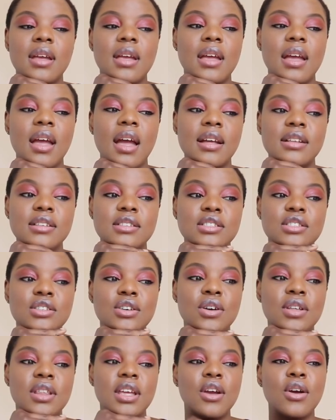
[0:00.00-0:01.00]
And
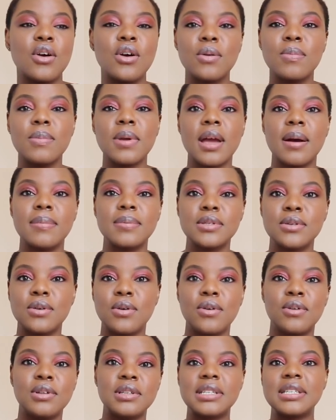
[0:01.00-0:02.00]
so they hook me up to
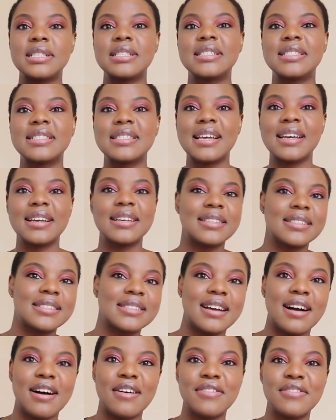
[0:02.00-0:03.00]
all these like
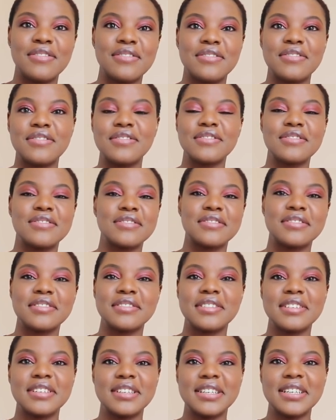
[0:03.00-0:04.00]
stuff.
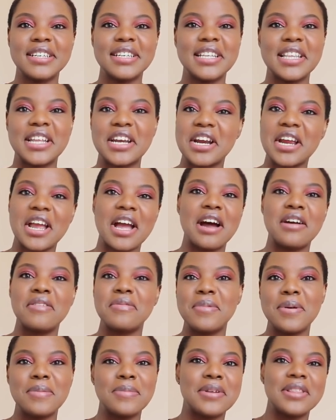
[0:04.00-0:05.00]
I can't
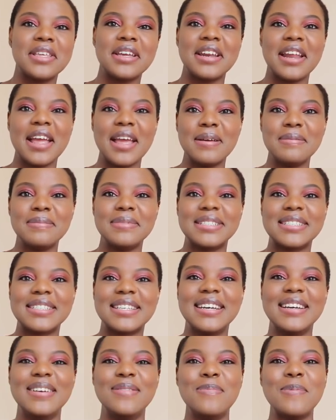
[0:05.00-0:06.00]
remember their names,
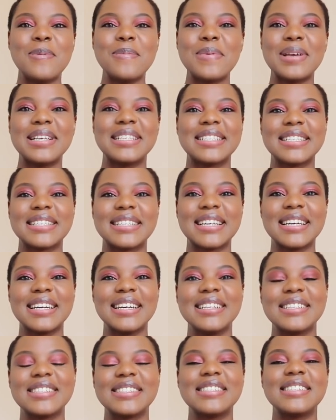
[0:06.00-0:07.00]
but
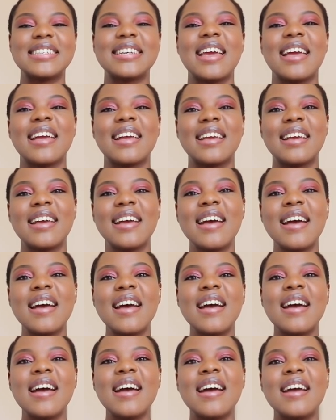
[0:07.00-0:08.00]
basically to check,
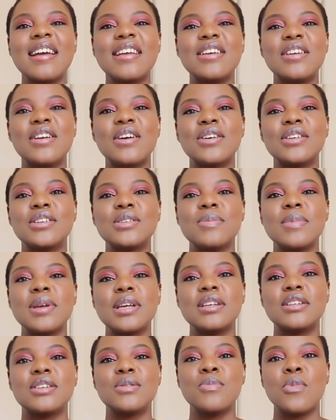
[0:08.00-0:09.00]
you know,
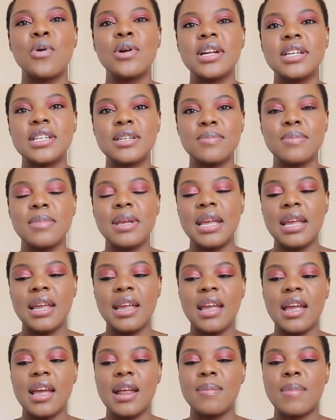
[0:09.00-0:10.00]
to monitor
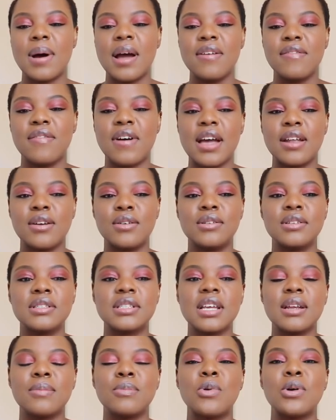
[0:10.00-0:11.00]
me and my
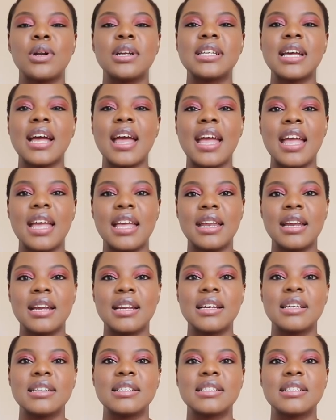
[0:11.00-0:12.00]
vitals and monitor
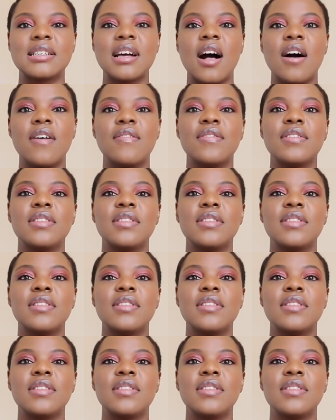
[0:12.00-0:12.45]
Aiden and stuff.